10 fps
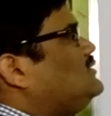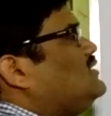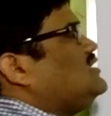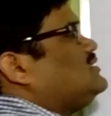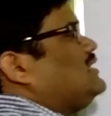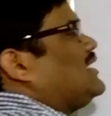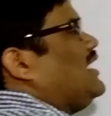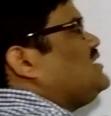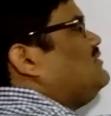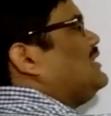this is the
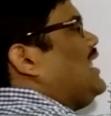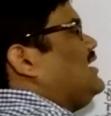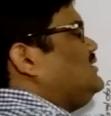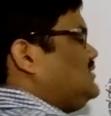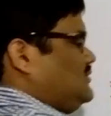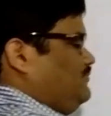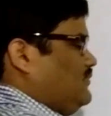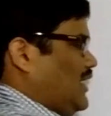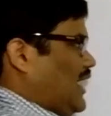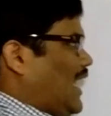case with lungs,
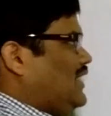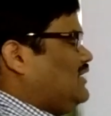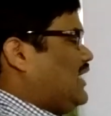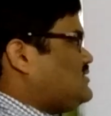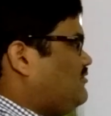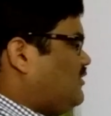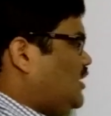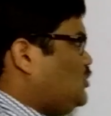and in case of